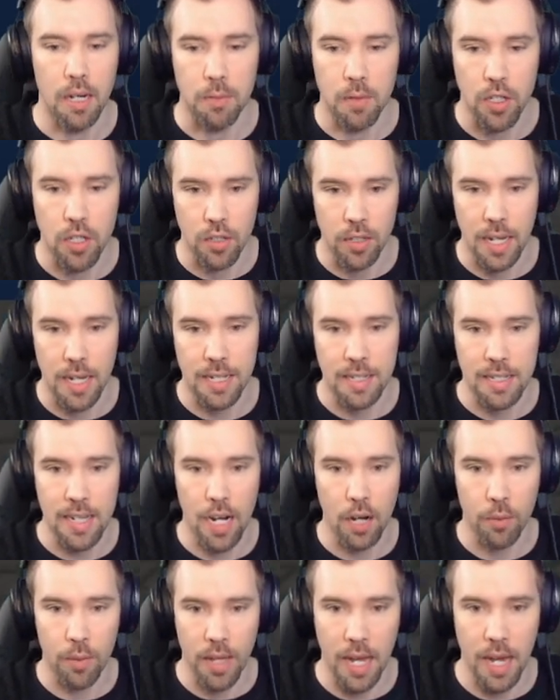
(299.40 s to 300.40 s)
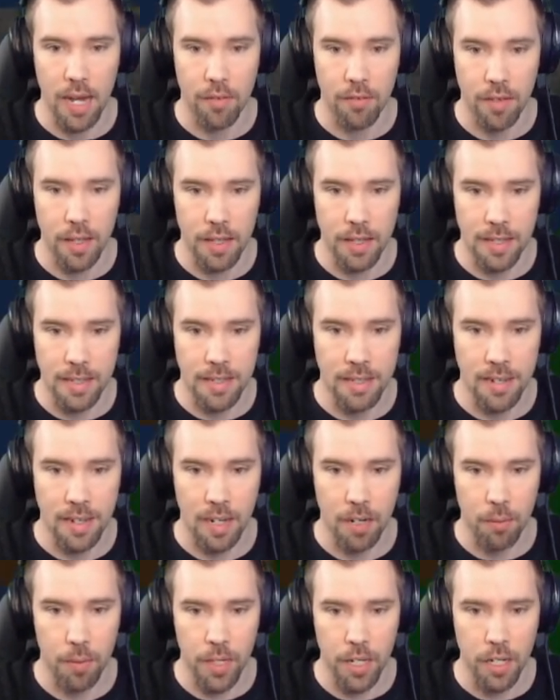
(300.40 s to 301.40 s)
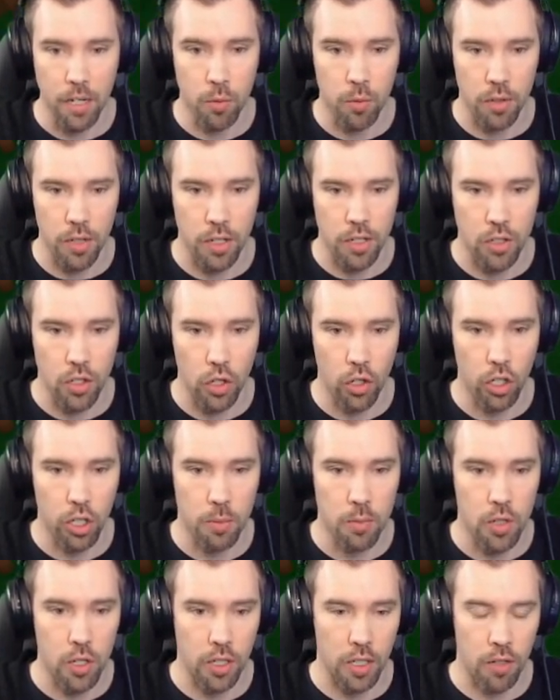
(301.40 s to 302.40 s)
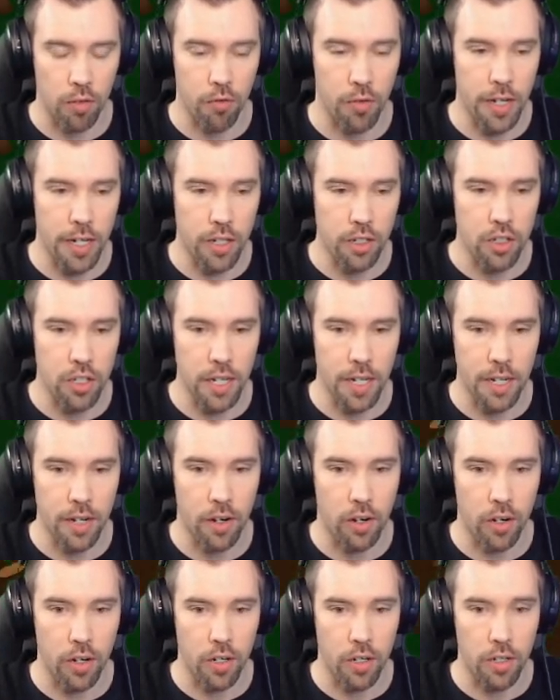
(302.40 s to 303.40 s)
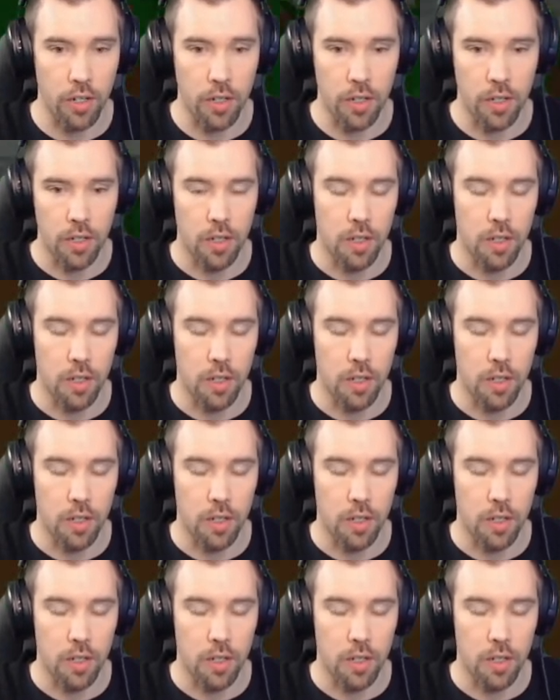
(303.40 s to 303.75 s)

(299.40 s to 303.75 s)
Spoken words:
So that's how we have this set up here with our totems, our conveyors, and our